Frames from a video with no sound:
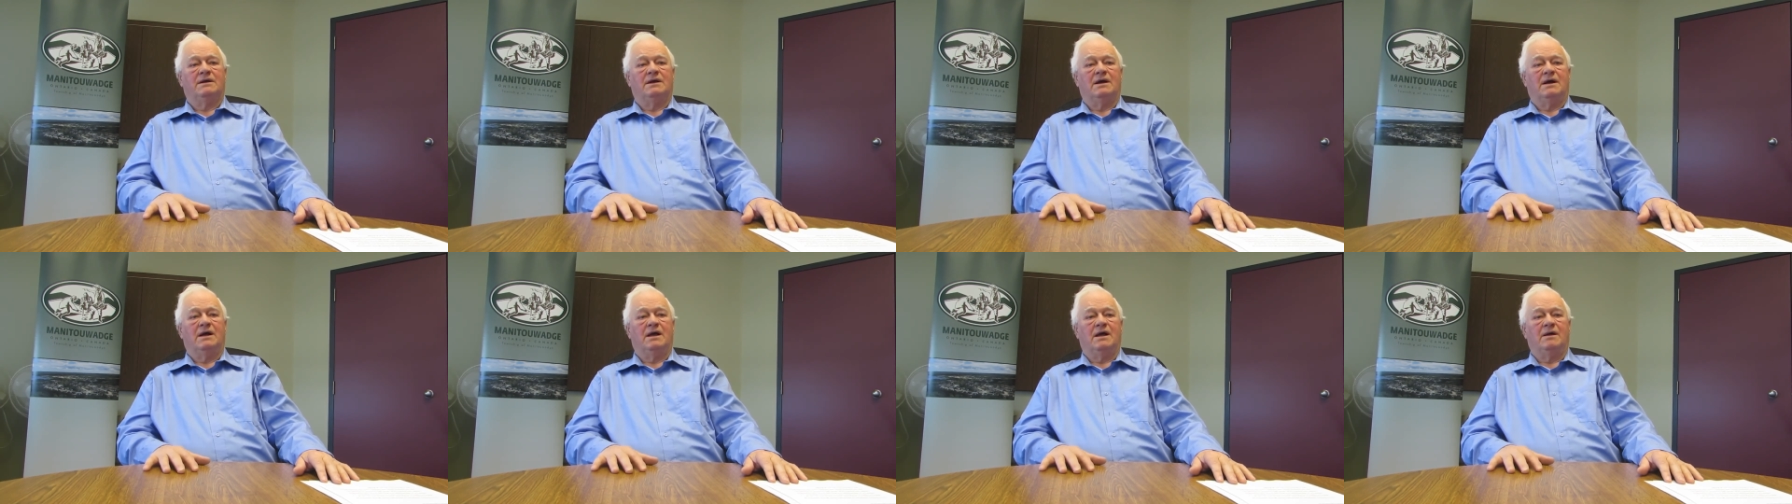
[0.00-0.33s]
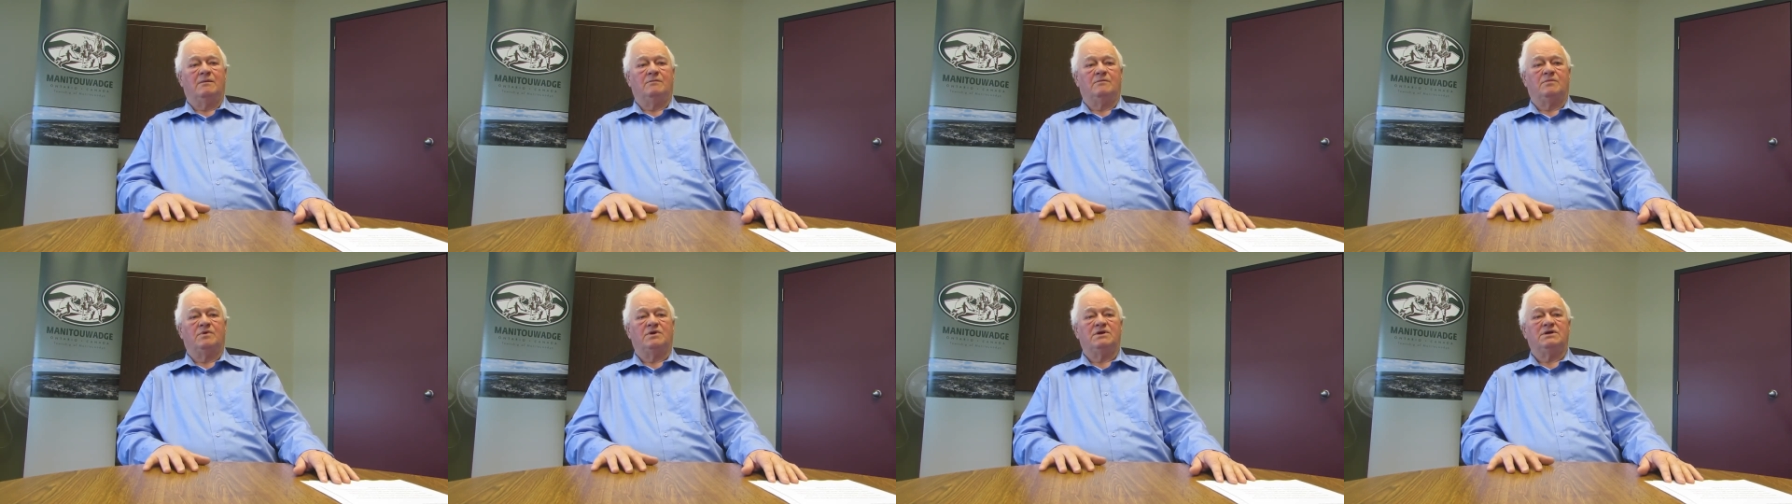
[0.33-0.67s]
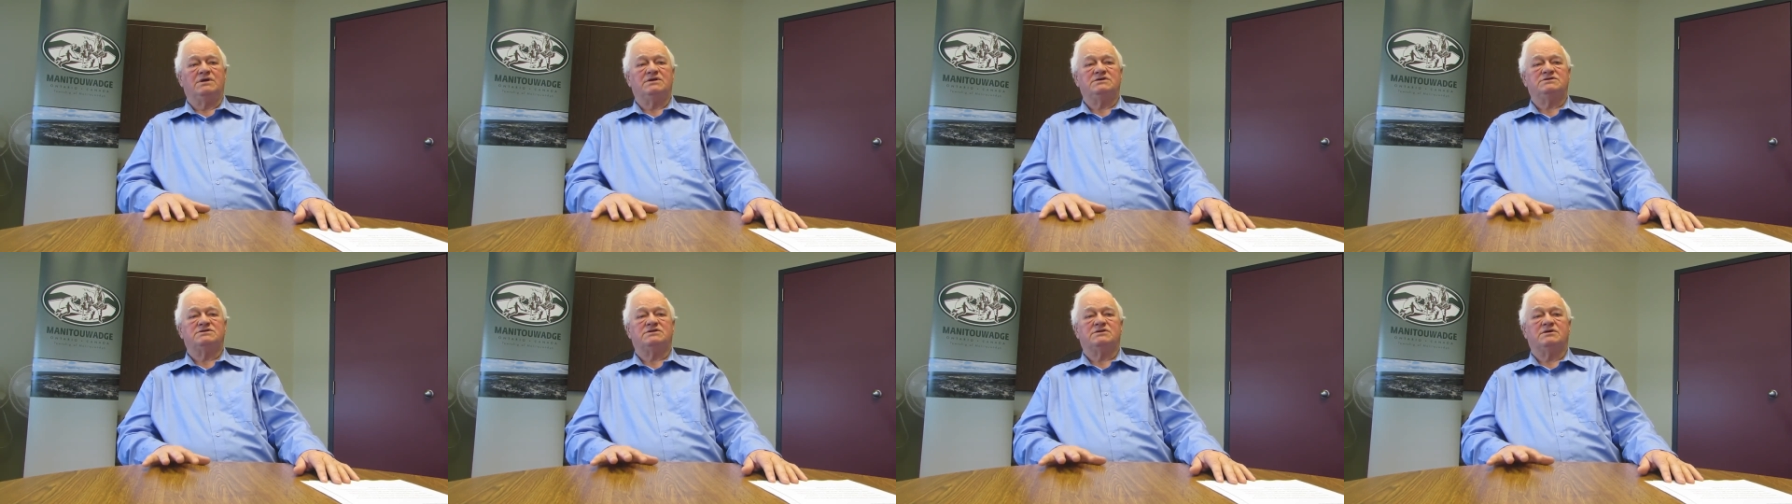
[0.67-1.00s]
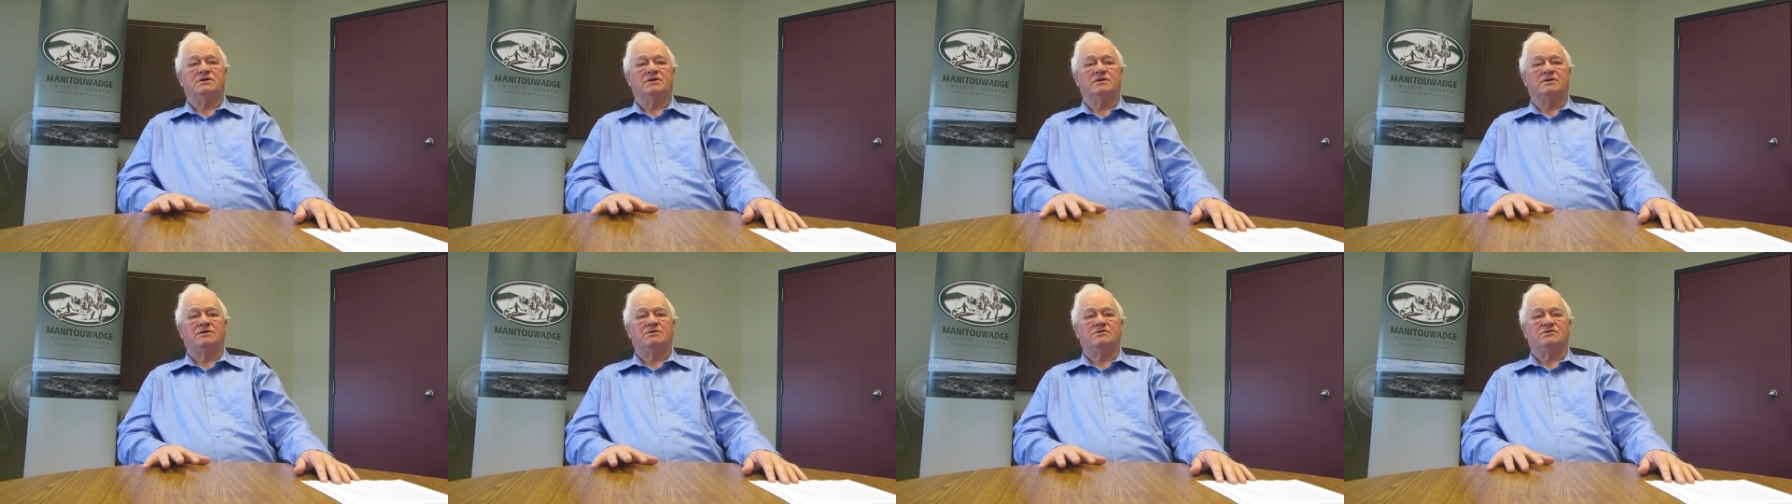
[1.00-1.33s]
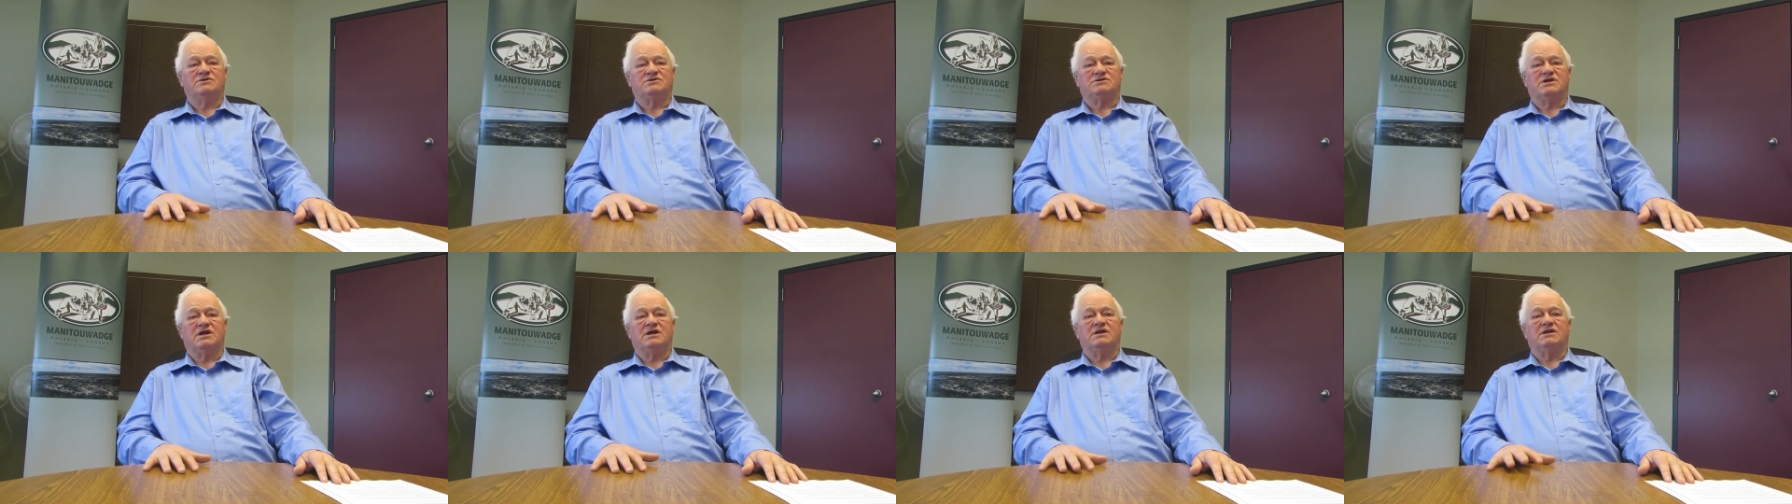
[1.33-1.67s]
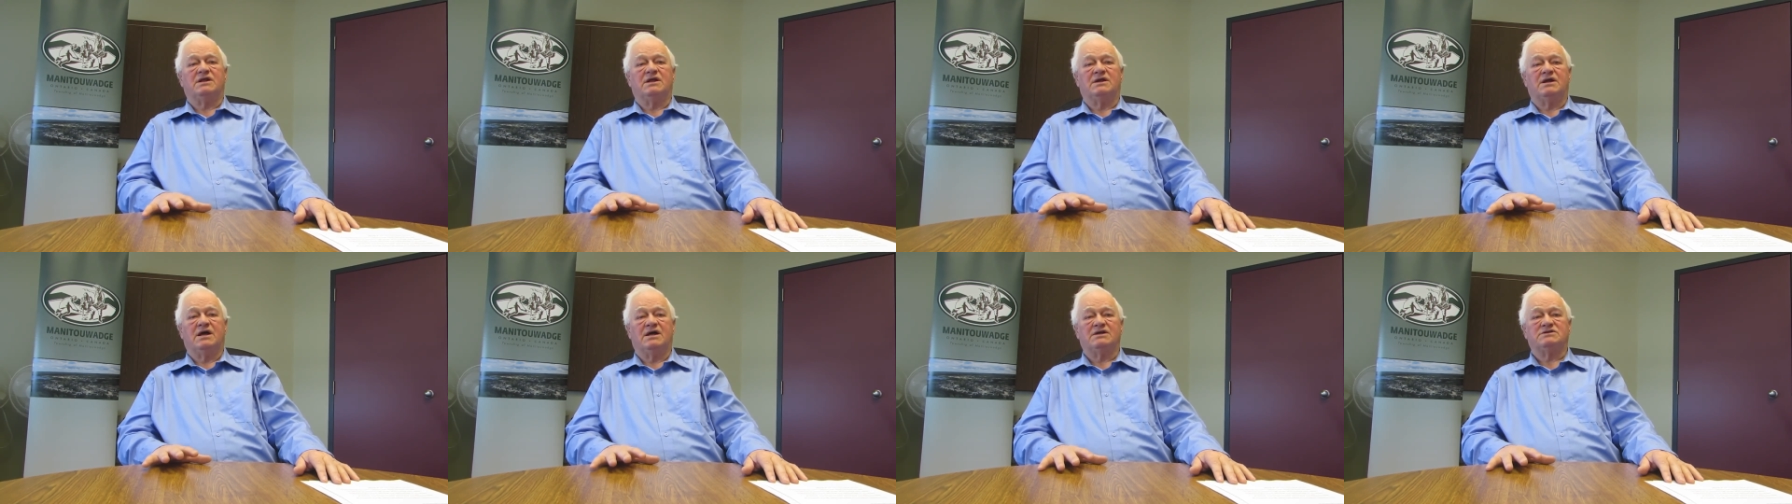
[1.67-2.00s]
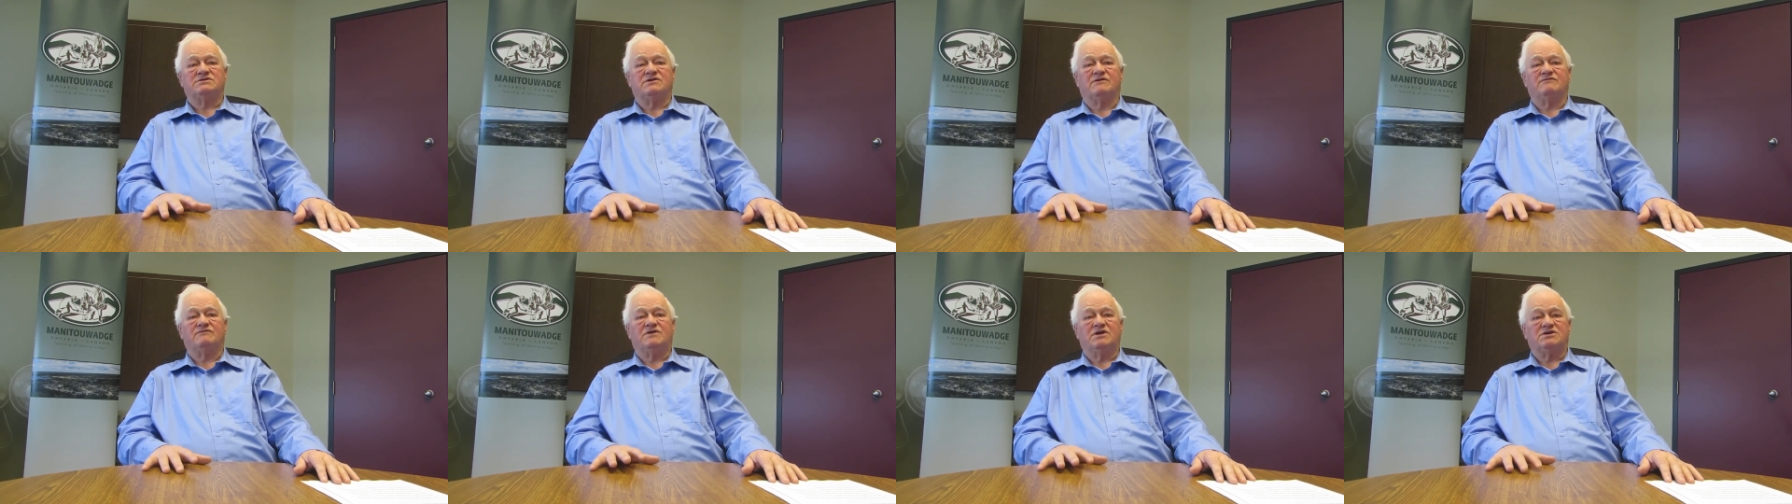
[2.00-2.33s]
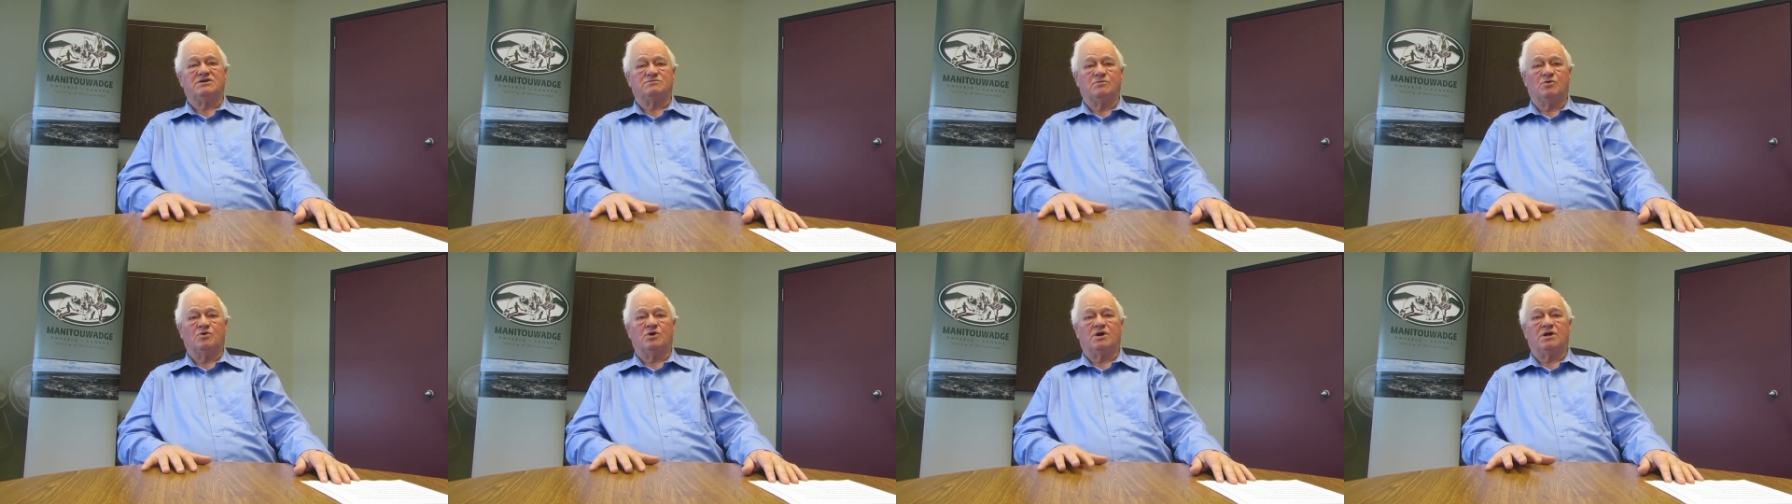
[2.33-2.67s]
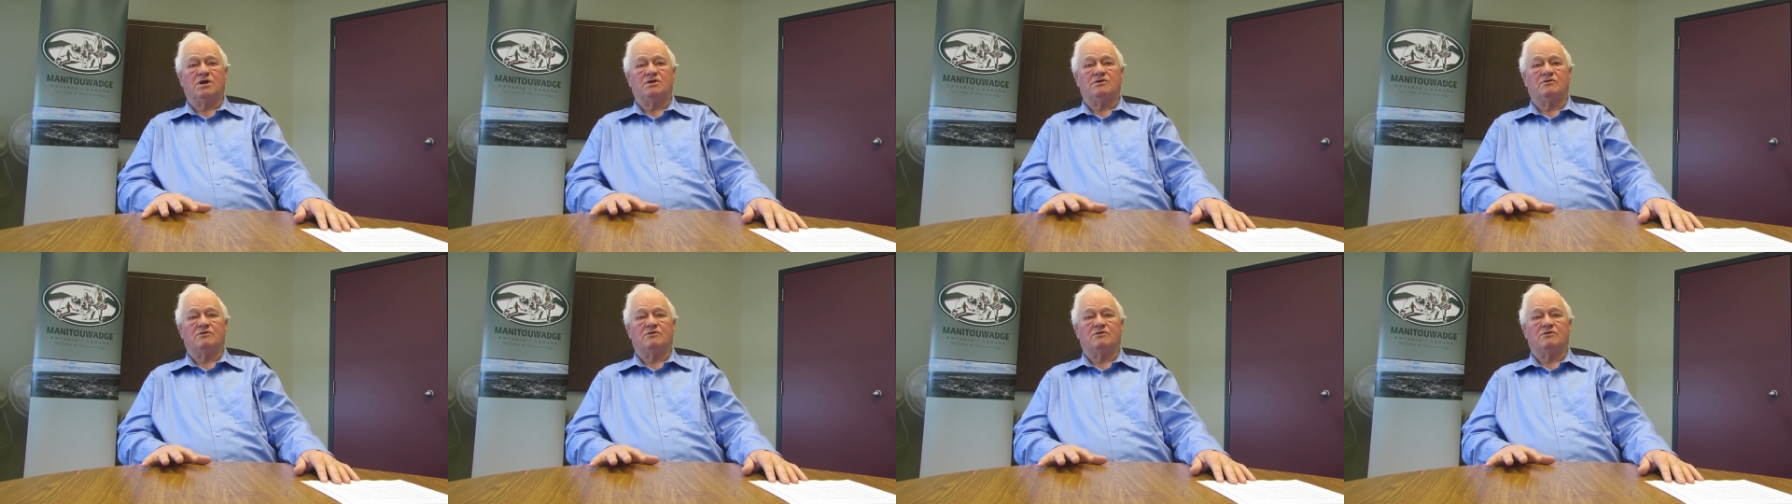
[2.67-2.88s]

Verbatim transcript: I am pleased to say that as of this morning,